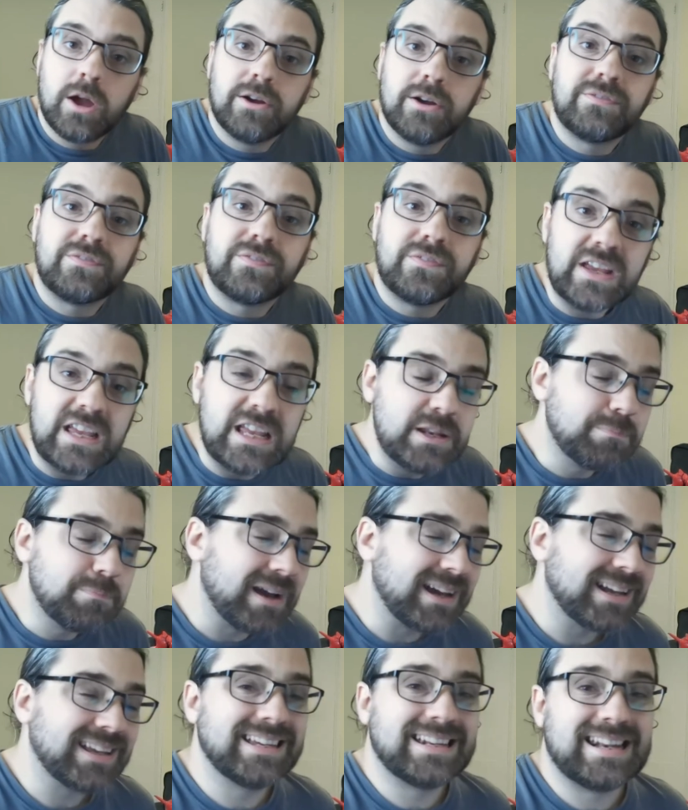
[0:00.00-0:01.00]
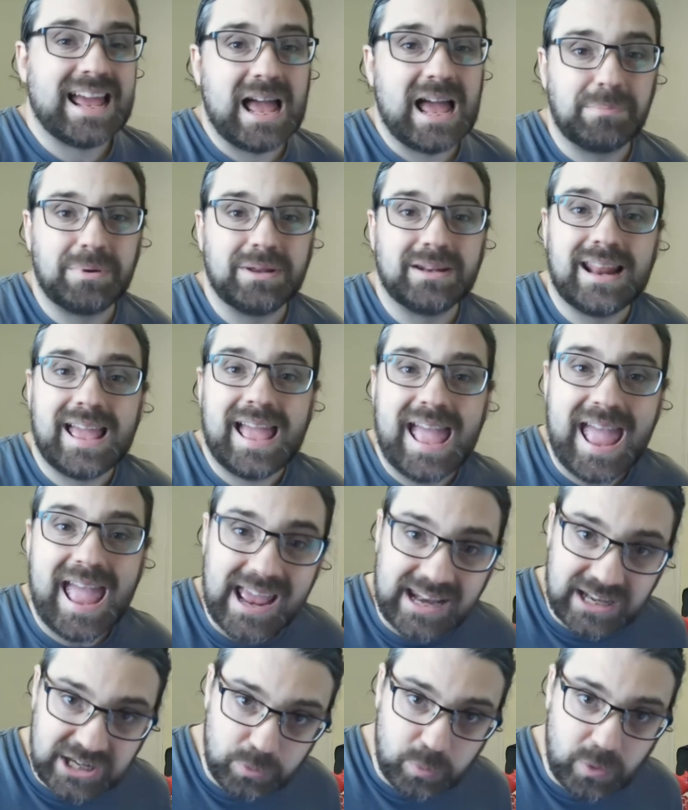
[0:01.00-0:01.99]
Feedback can happen
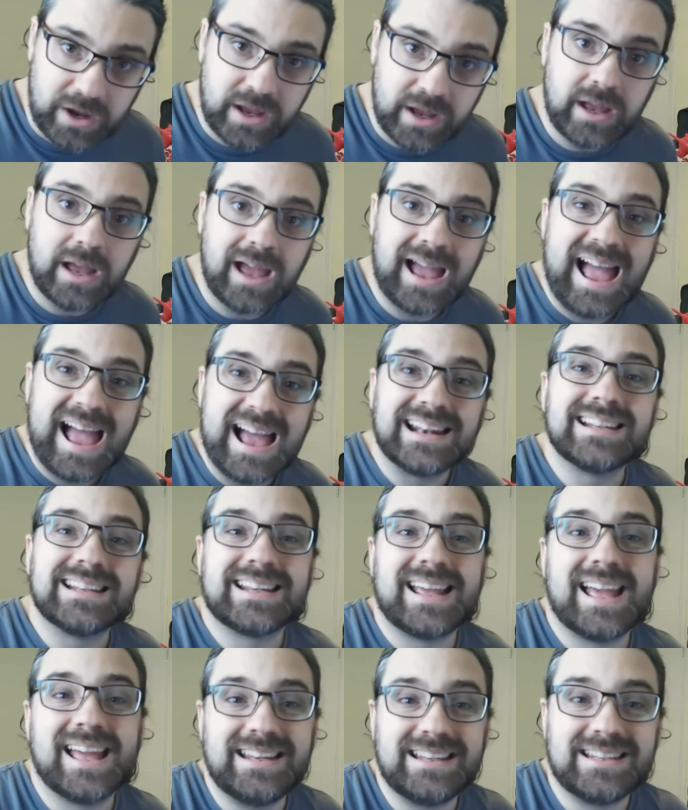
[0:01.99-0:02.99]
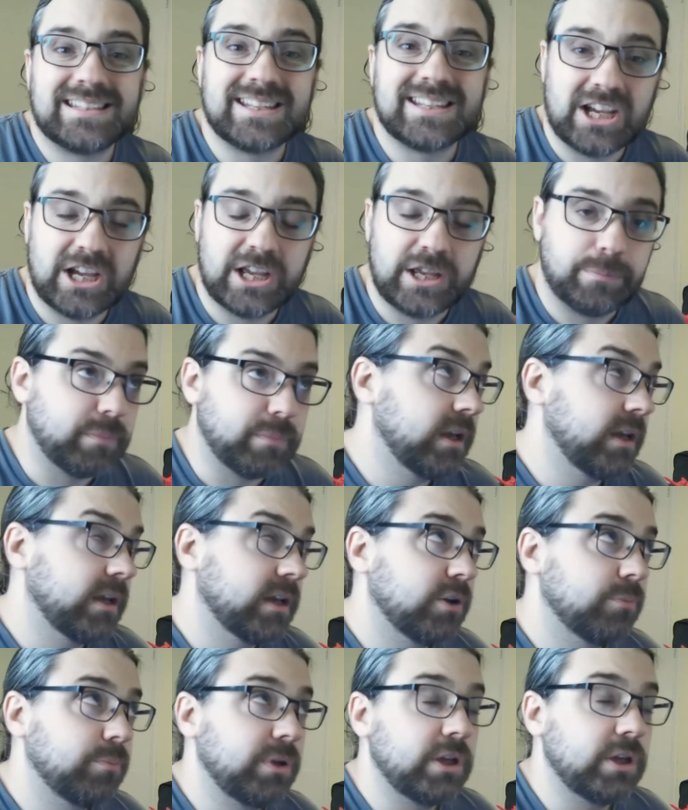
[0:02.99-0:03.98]
anywhere and at any time. It
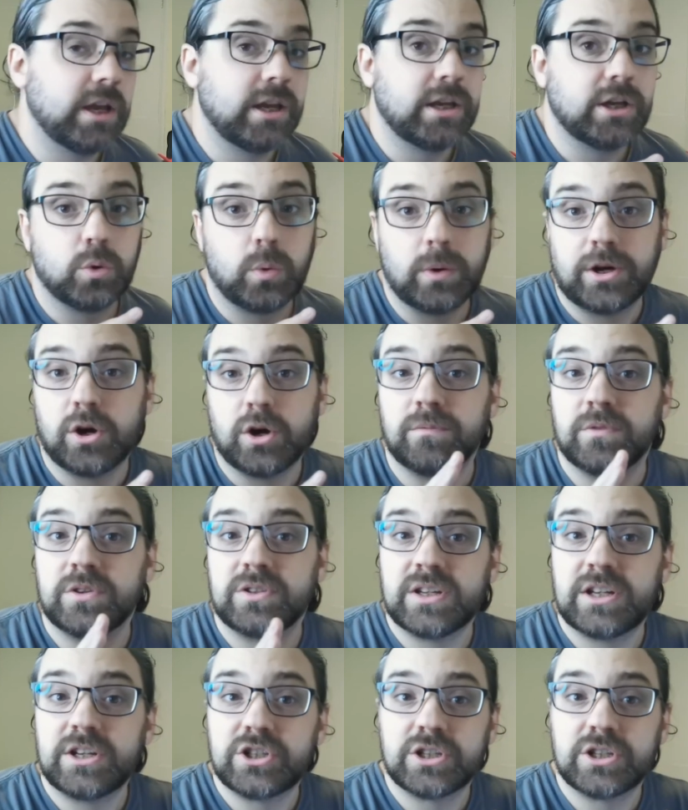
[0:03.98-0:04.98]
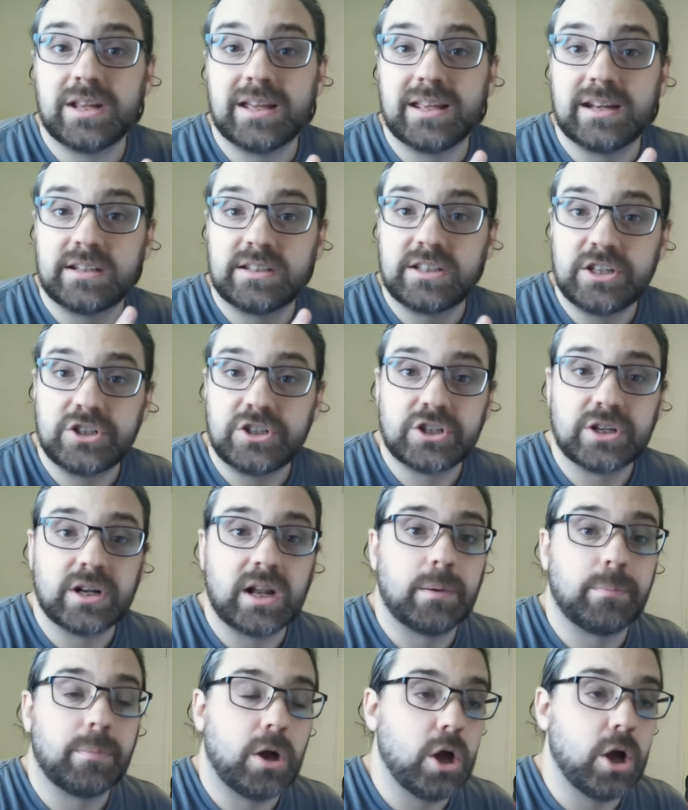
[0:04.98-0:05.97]
can be a quick conversation in a teaching
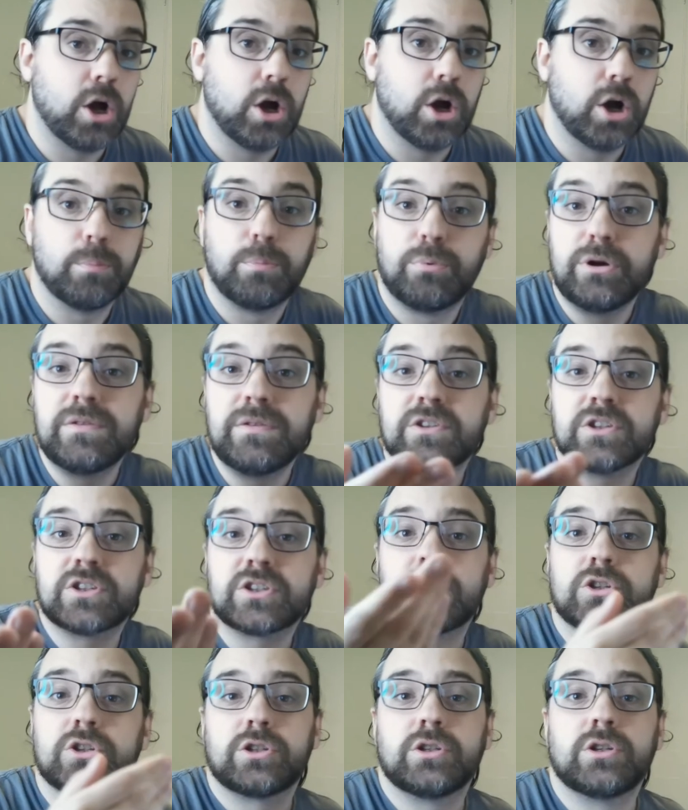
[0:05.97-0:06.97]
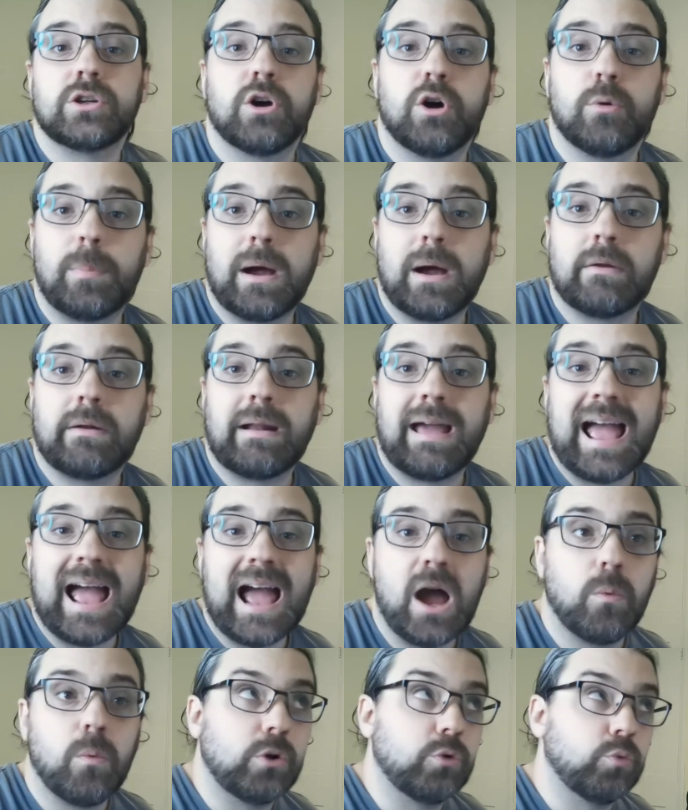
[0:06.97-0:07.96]
lab, uh, a brief discussion about
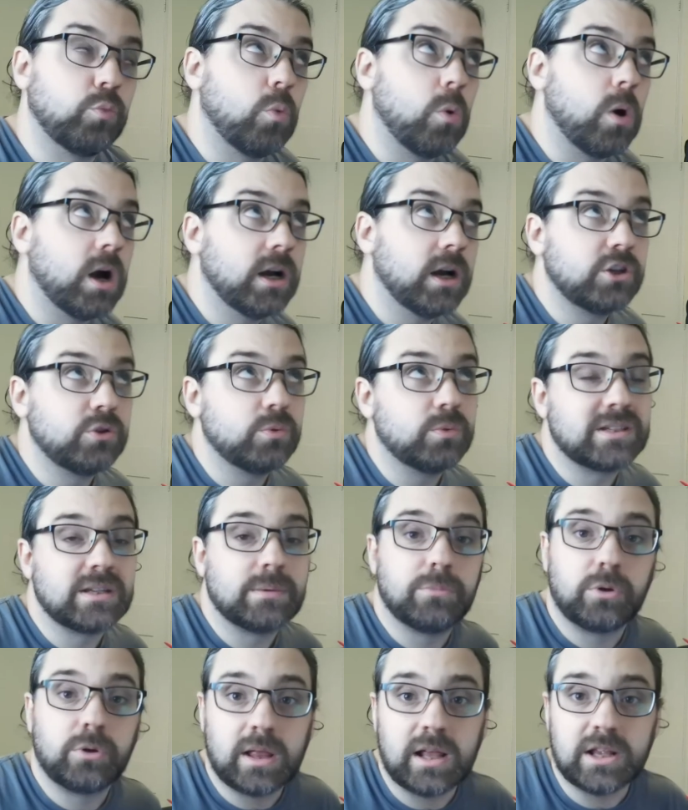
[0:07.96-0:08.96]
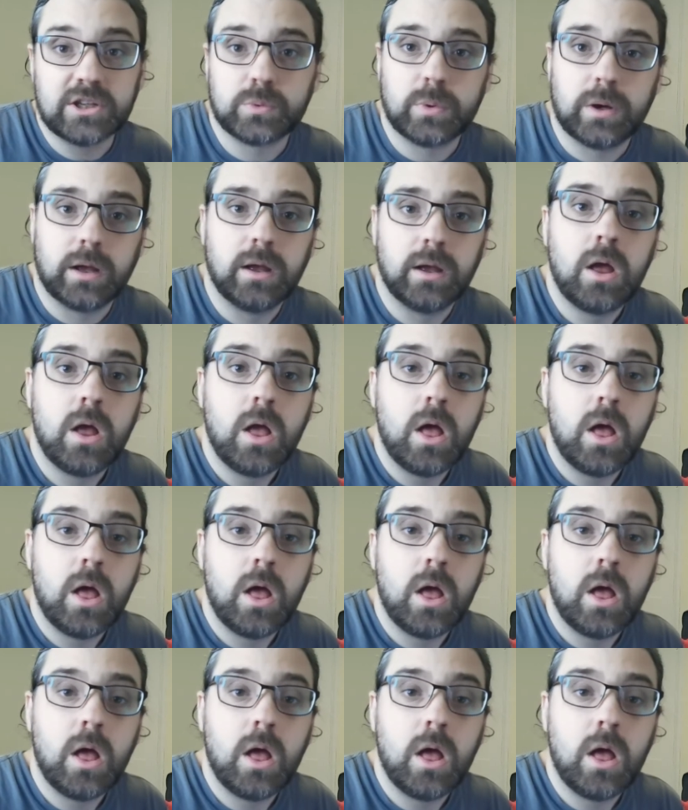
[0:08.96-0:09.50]
how and why to assemble glassware.